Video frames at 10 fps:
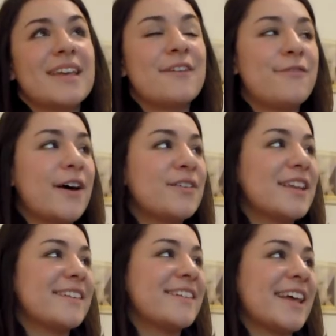It felt
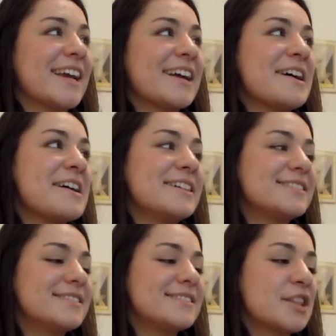like
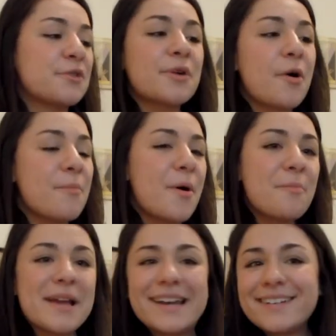a Thoreau
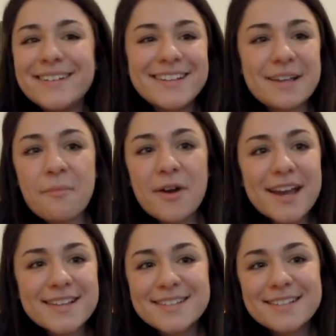moment in some
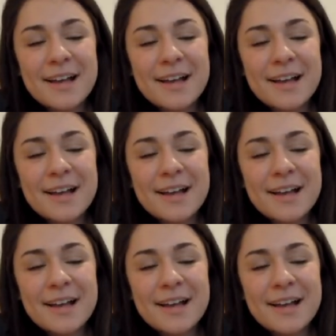ways.